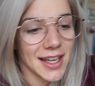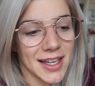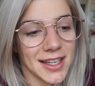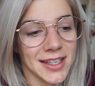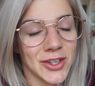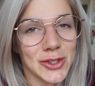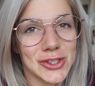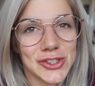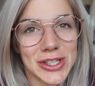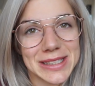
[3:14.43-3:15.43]
uh, not
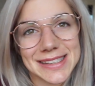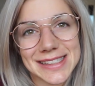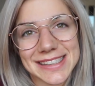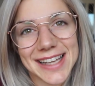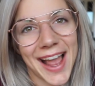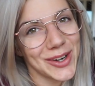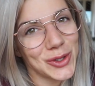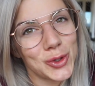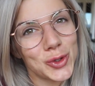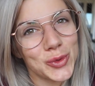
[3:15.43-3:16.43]
stressed
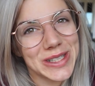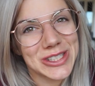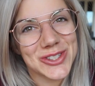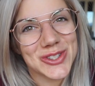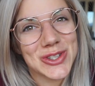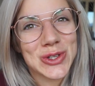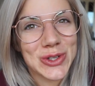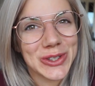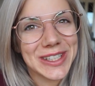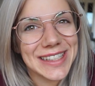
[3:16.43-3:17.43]
at all, which is
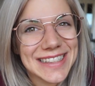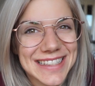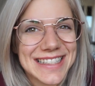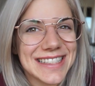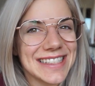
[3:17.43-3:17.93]
good.